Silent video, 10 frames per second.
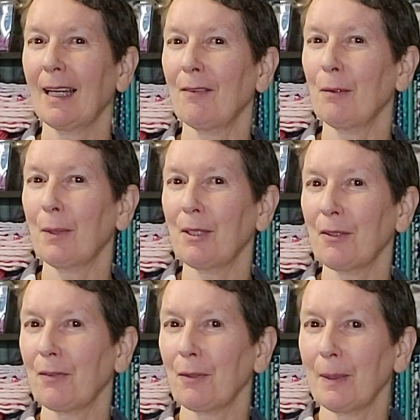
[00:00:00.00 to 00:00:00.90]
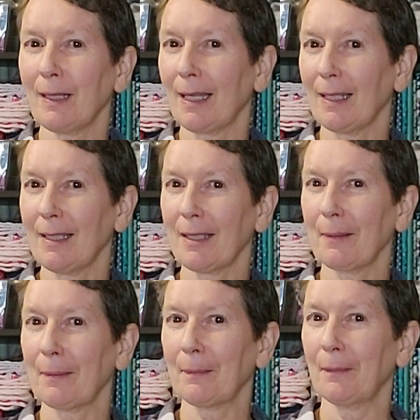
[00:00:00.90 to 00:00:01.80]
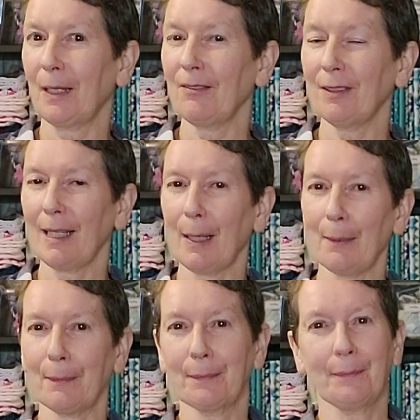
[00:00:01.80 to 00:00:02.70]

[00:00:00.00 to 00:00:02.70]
Have a wonderful weekend. Bye for now.